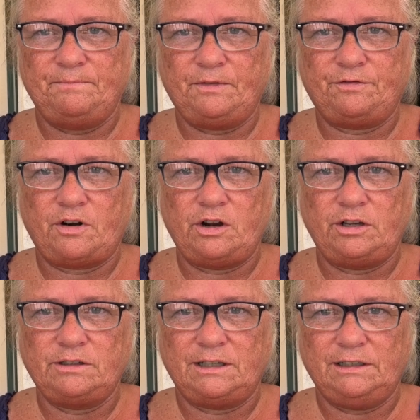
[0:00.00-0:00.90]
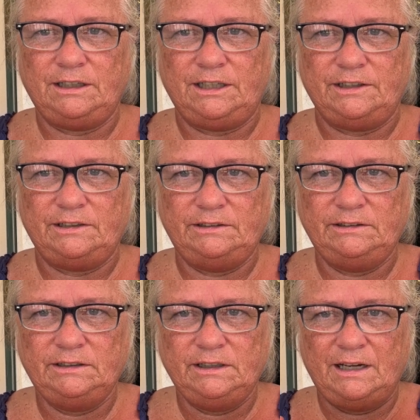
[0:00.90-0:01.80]
frog until here,
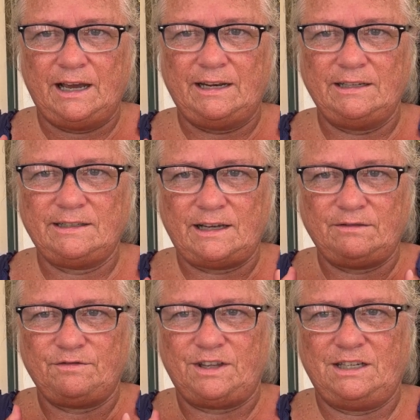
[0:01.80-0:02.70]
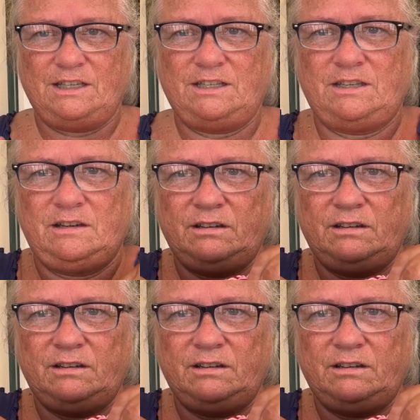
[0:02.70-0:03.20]
and instead of this